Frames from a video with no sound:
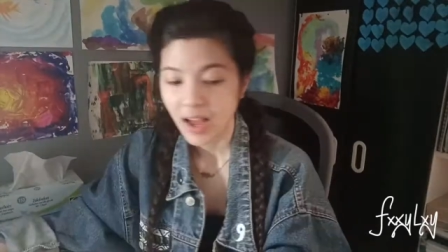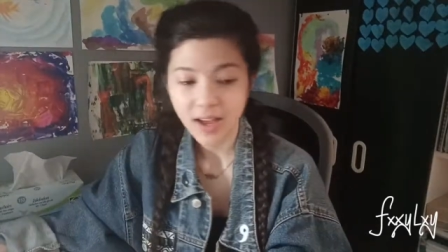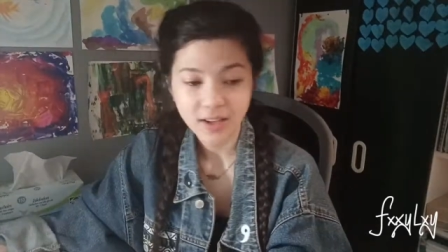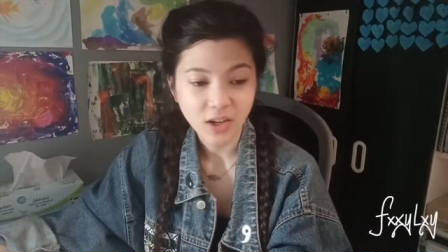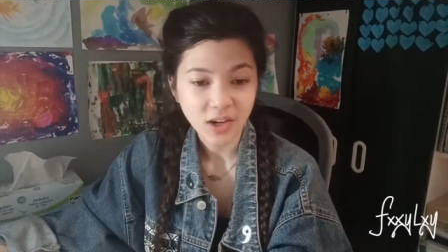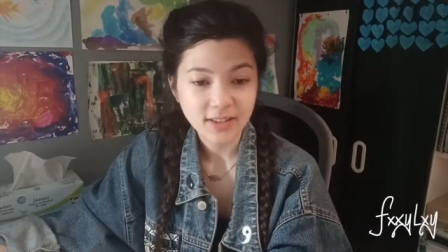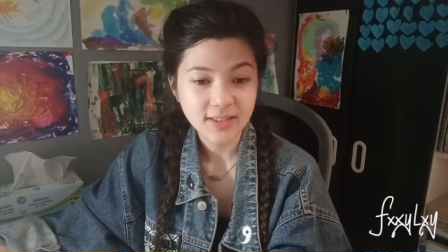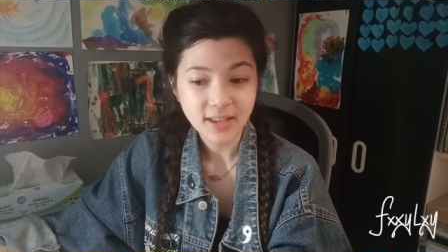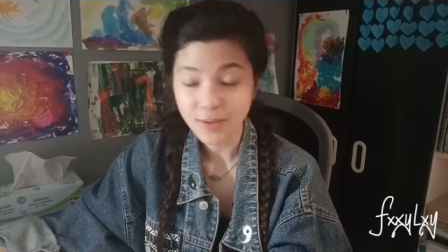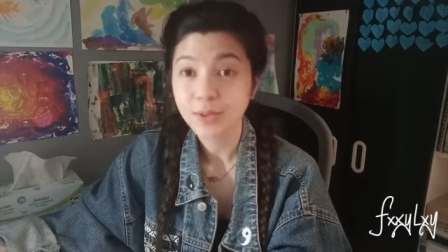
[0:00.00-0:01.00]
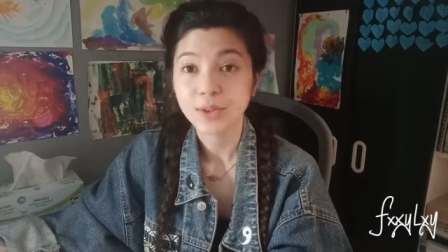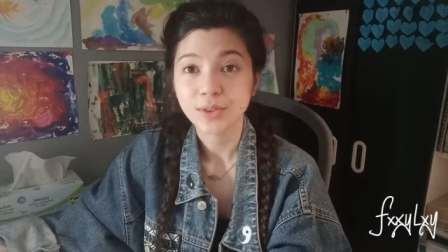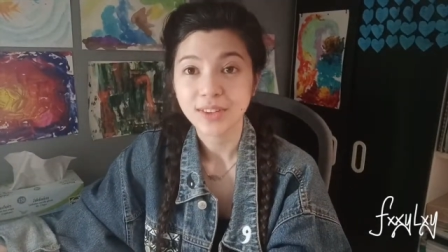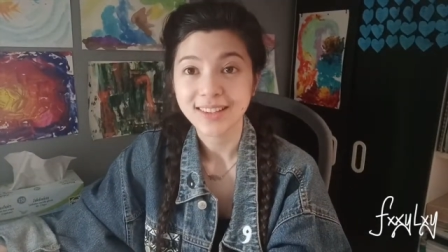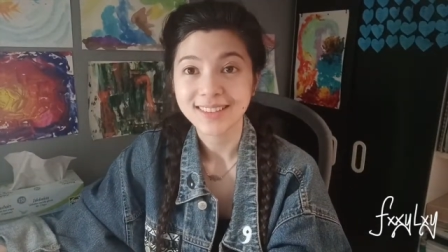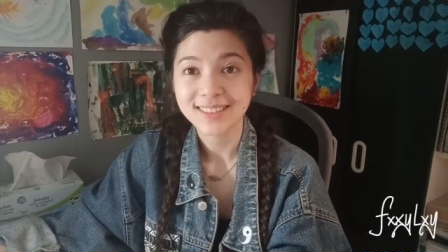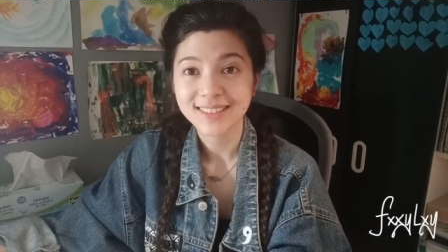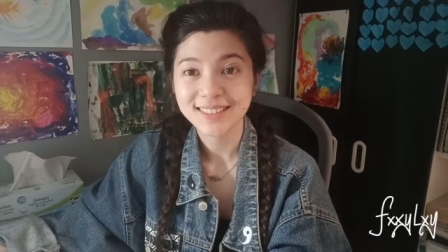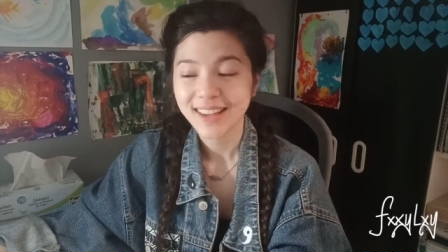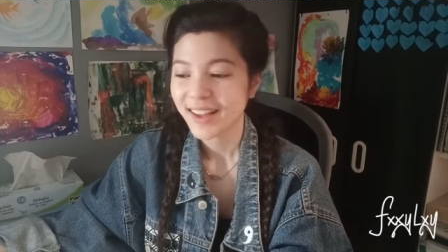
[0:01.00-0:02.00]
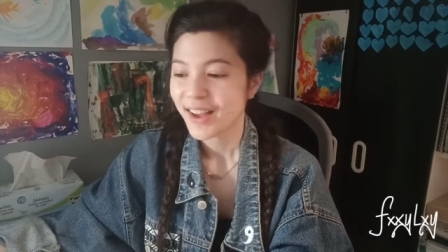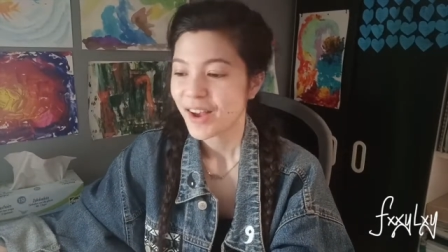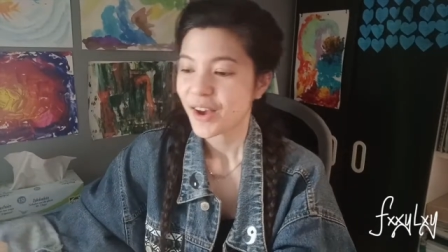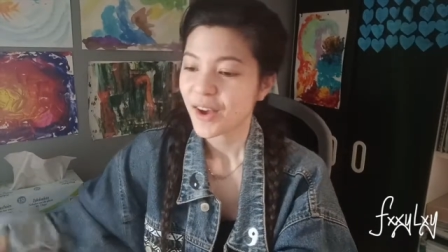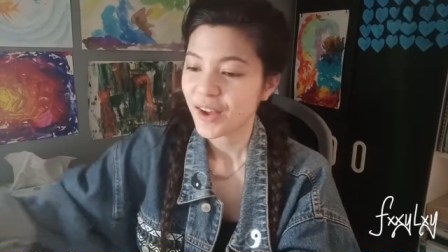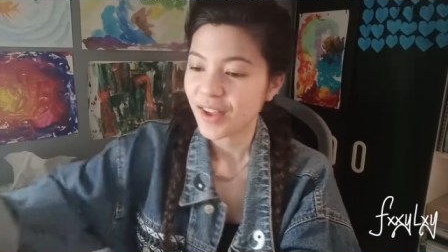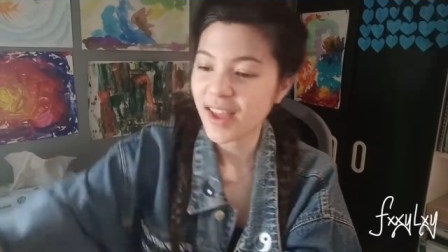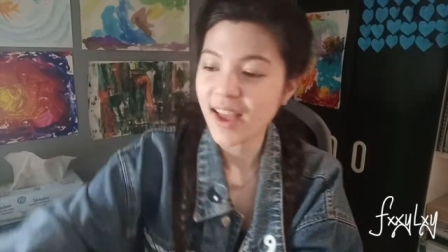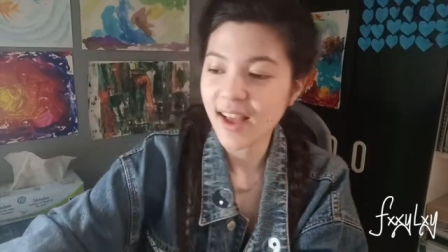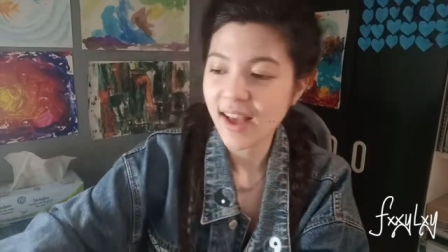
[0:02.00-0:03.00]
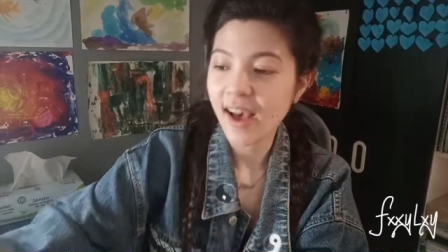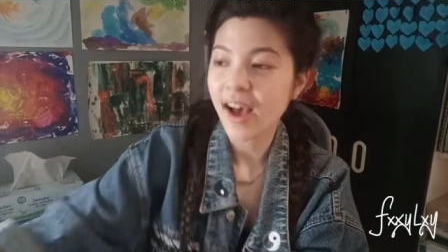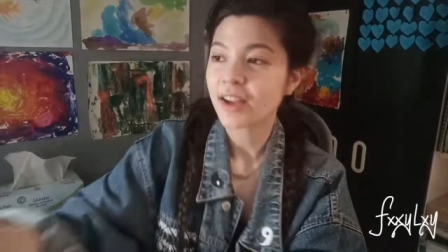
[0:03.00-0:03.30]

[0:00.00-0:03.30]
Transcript: i got several things i